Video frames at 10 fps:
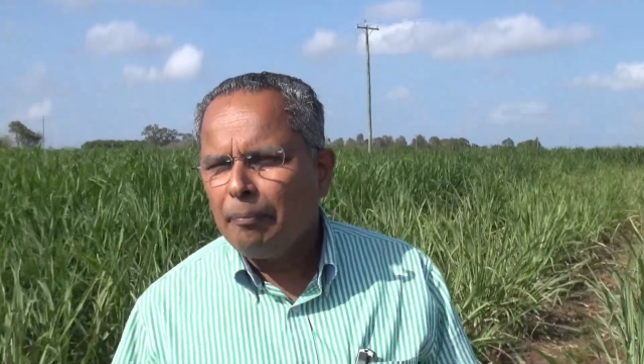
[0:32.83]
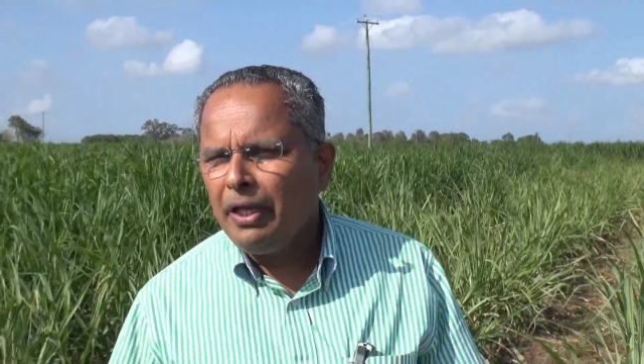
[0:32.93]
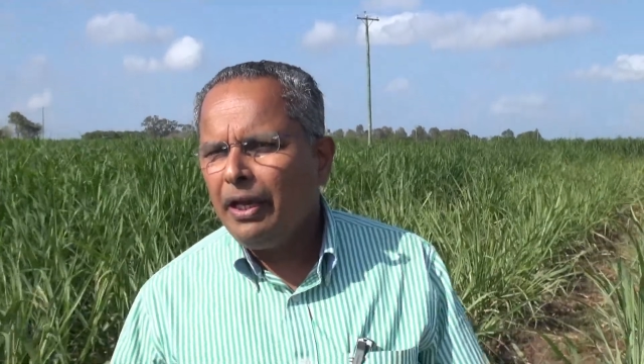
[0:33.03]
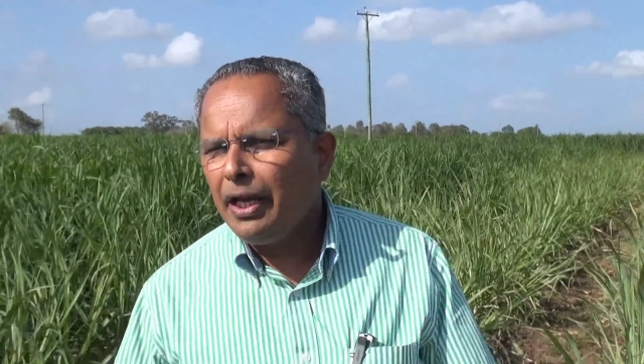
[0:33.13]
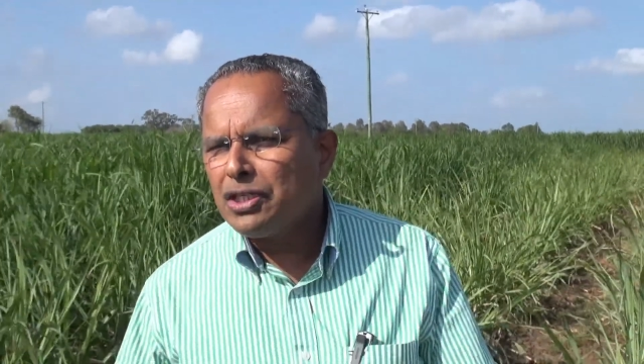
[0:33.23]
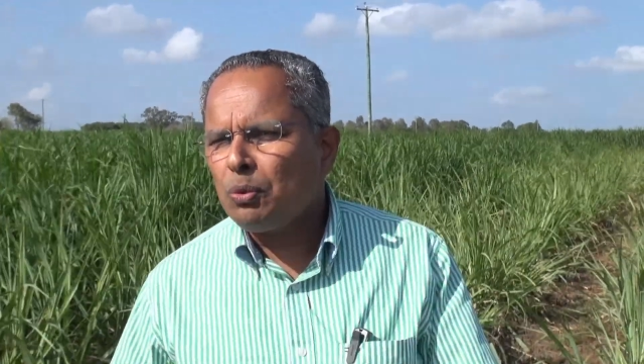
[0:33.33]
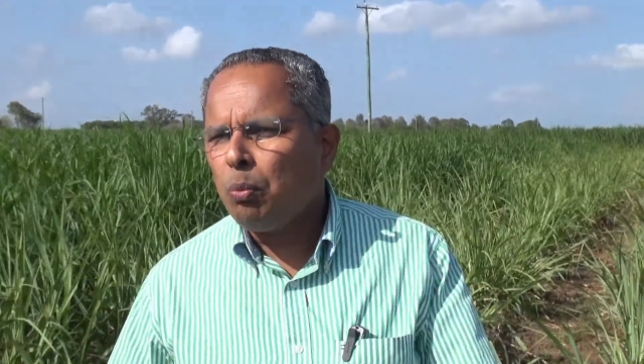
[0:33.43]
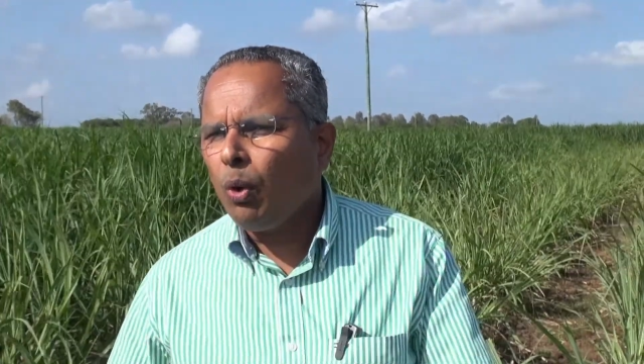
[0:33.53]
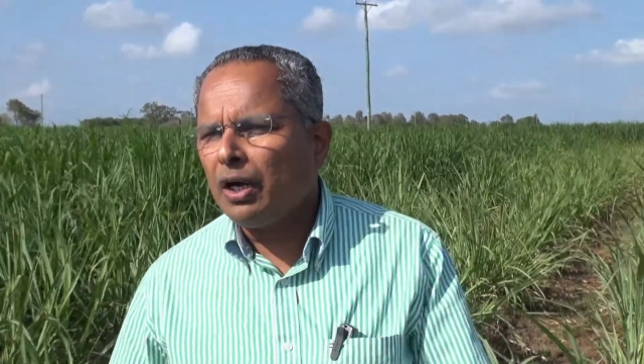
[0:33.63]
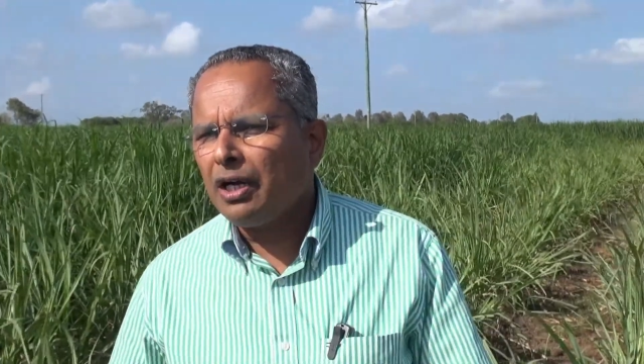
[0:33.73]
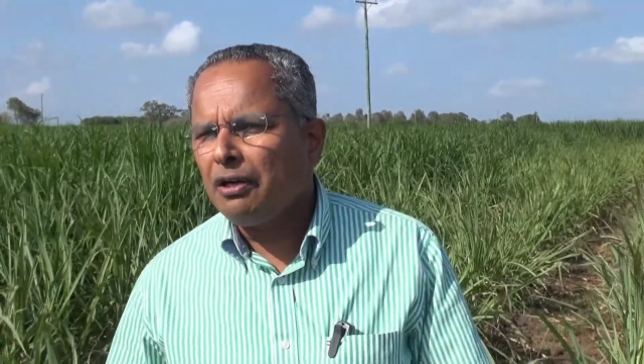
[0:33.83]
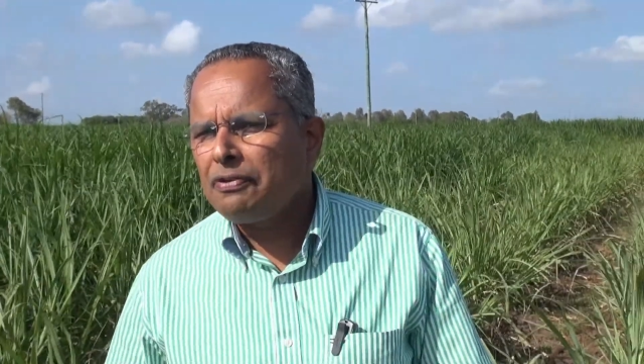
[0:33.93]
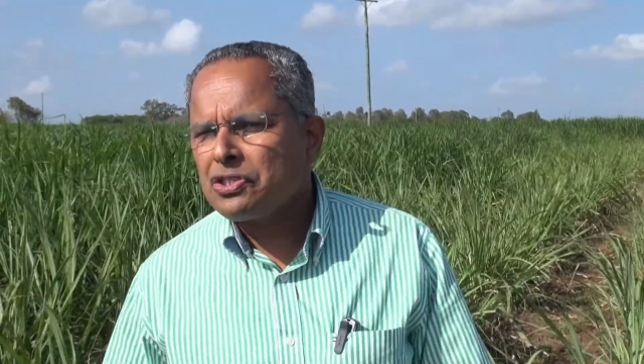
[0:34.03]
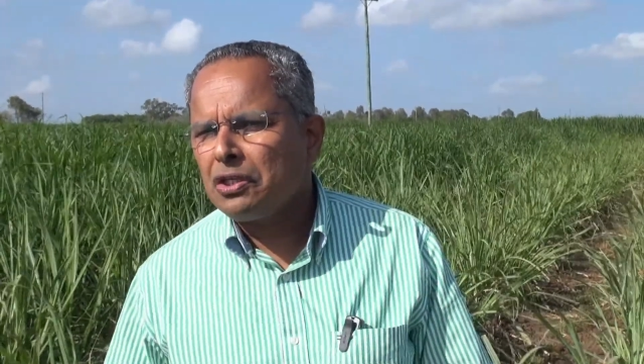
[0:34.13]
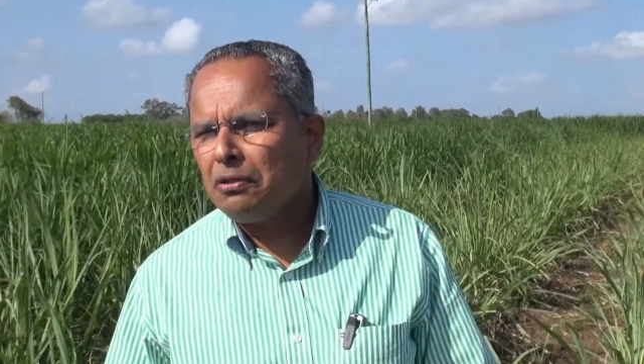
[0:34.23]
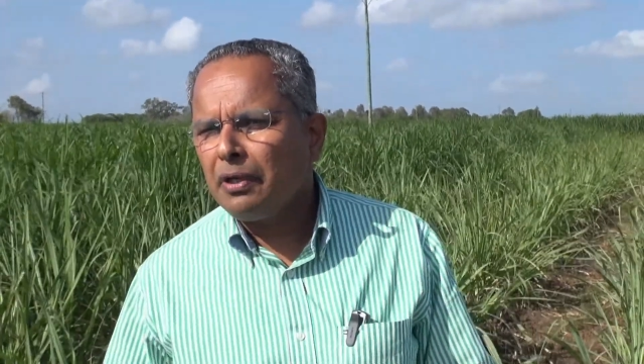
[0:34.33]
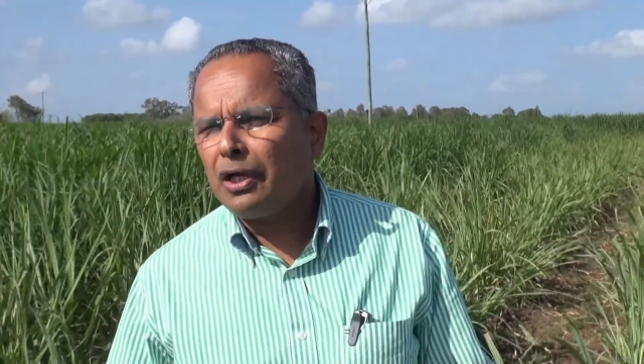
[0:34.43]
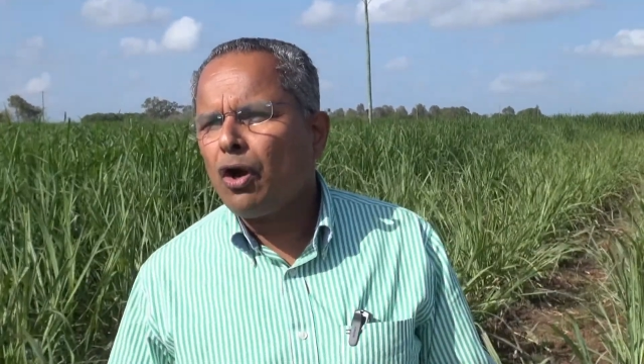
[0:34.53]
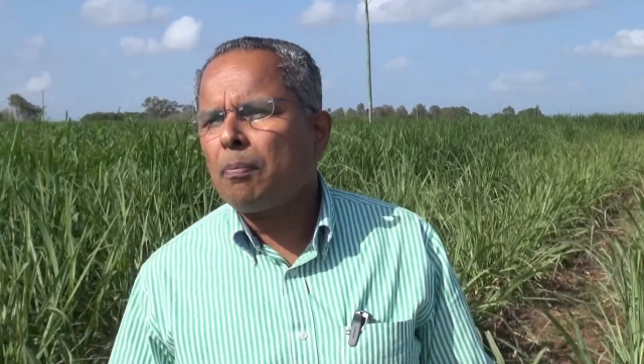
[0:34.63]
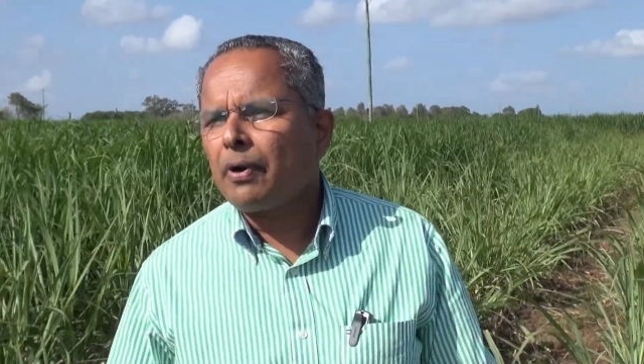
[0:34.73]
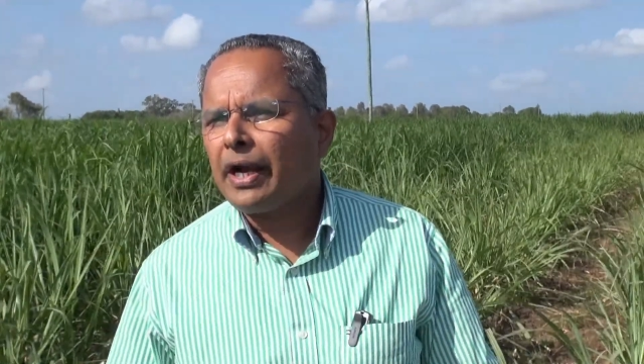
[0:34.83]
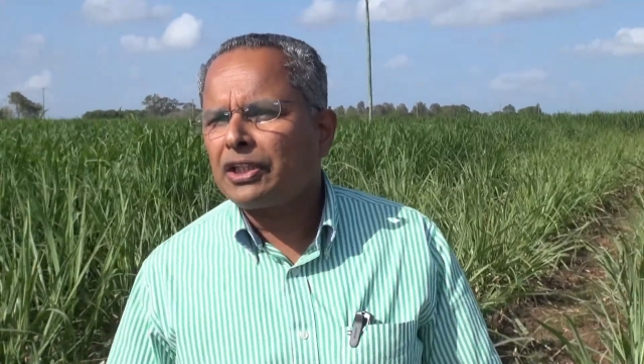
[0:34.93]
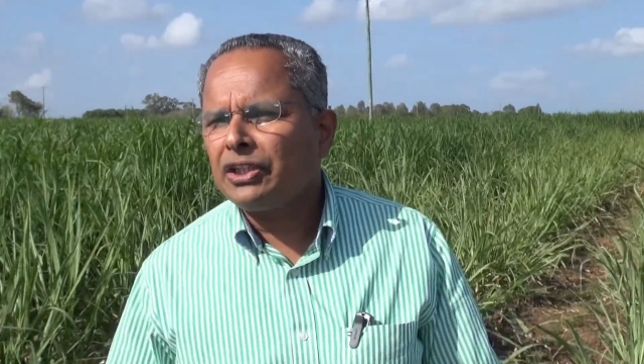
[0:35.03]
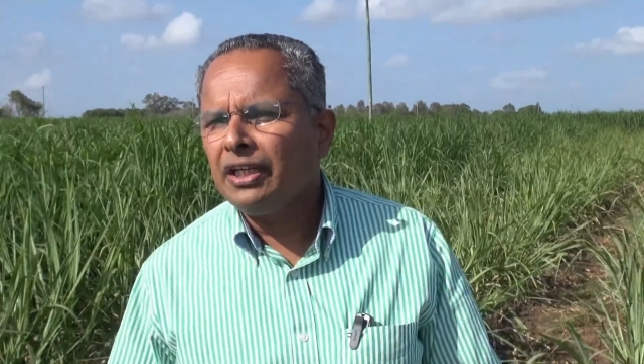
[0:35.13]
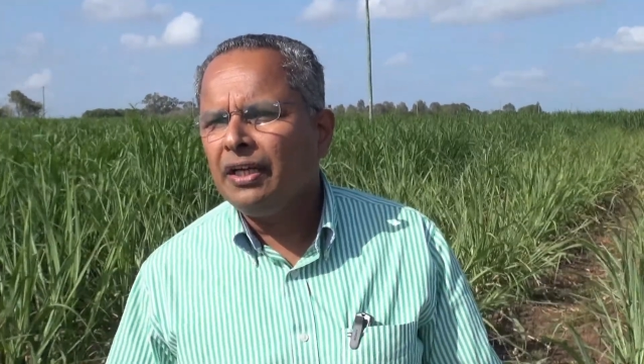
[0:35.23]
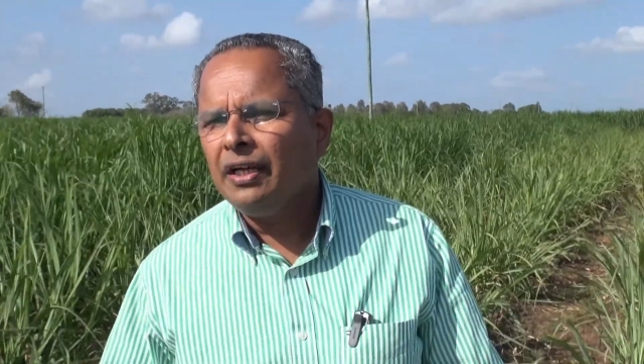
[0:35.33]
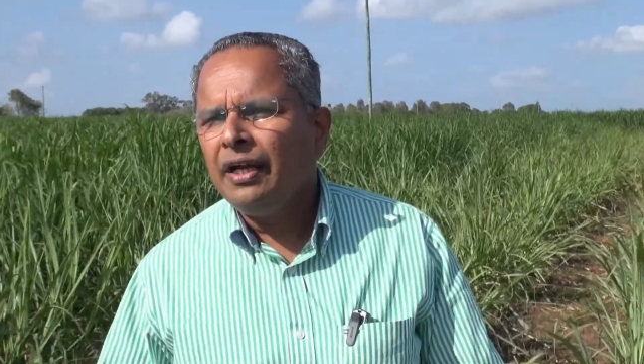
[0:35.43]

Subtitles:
periods of water deficit during crop production